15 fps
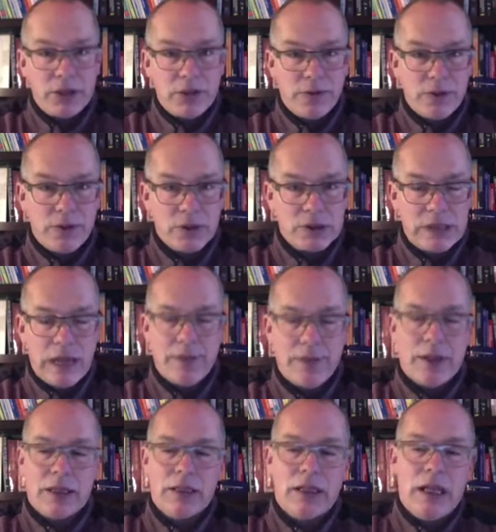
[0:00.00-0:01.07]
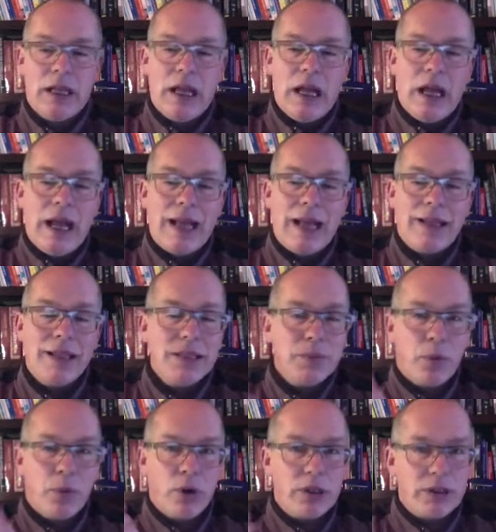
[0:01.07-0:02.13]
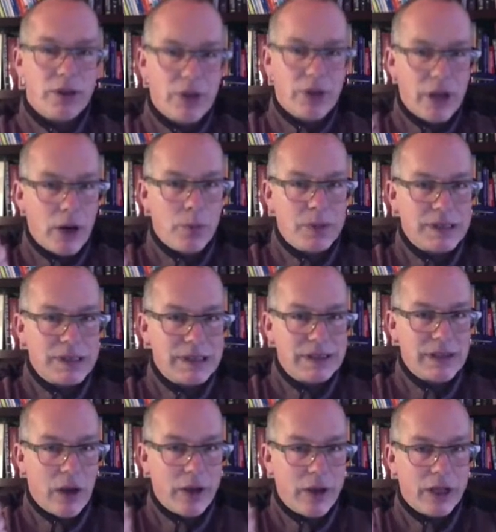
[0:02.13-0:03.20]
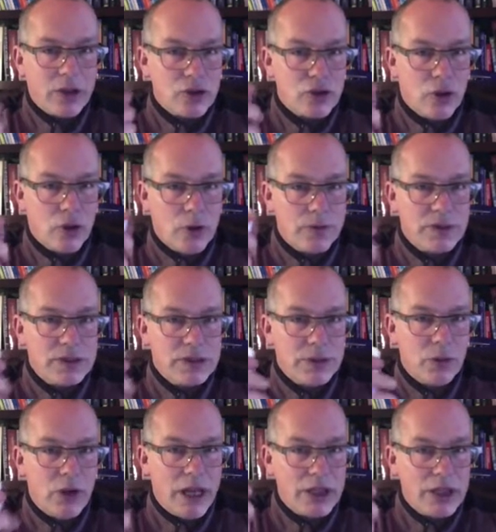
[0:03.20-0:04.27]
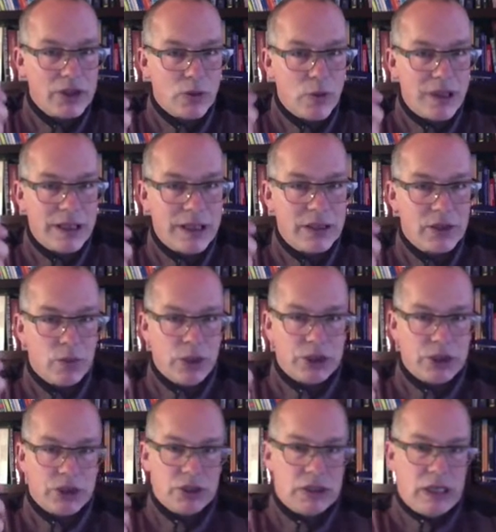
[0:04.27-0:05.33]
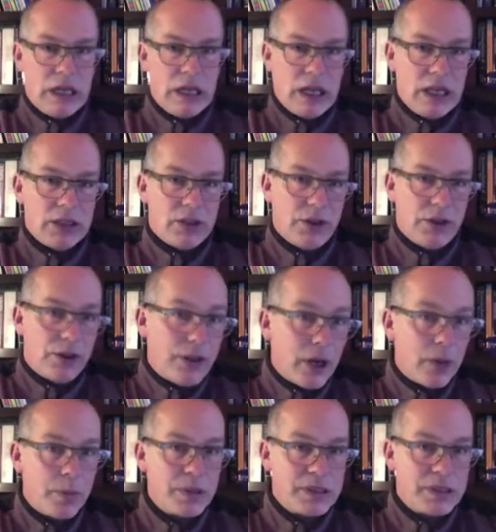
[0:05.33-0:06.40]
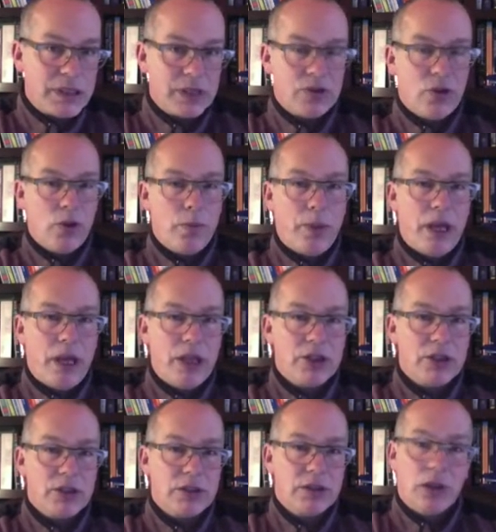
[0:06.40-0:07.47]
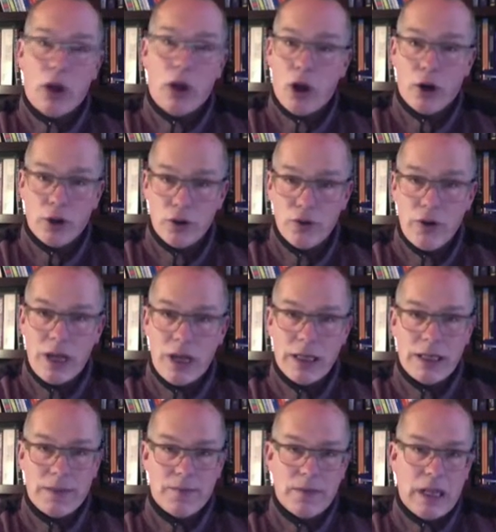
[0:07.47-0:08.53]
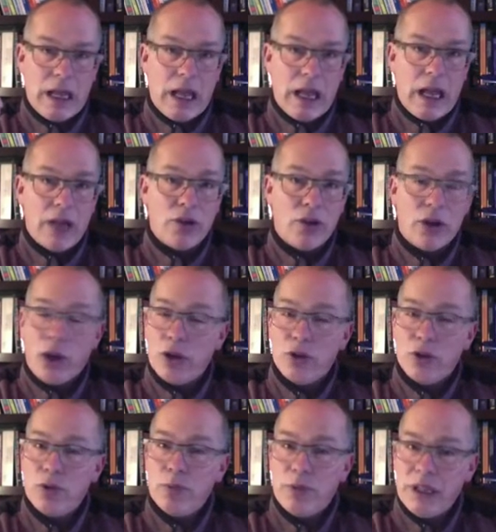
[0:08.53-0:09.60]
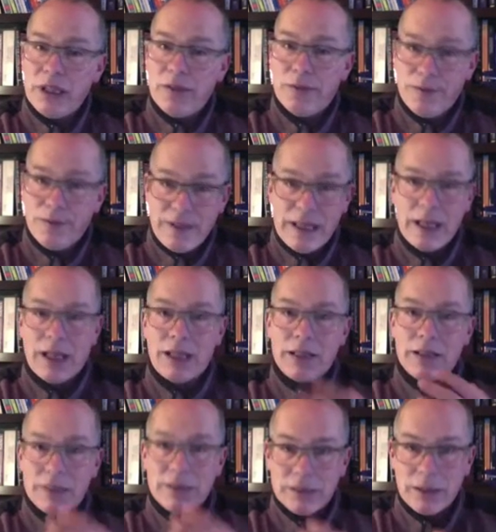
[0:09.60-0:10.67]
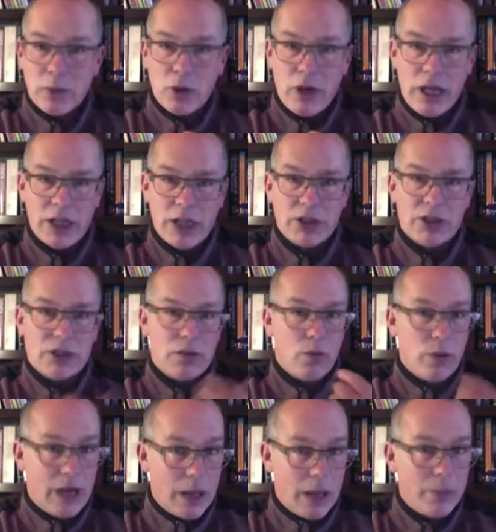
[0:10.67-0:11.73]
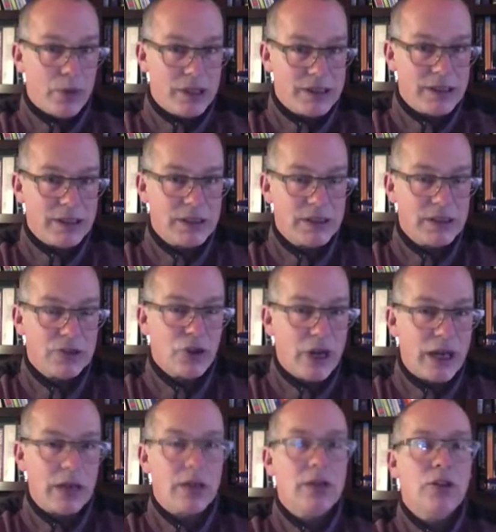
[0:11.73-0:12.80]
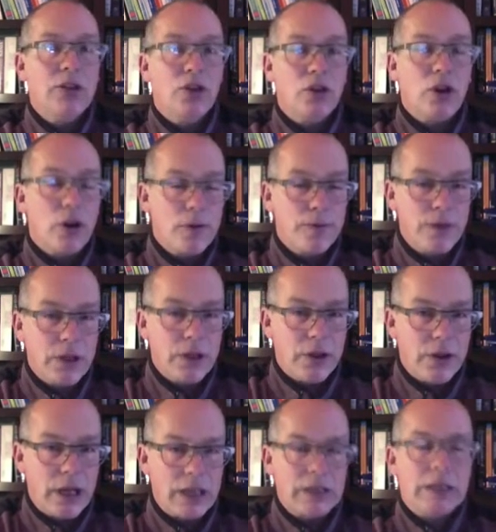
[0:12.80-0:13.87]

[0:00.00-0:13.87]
feels nothing. At this point, the therapist is now in control of the stimulation with this switch. So the therapist says to the patient, are you ready? You're going to be feeling the stimulation. When I press this trigger, you're going to feel that.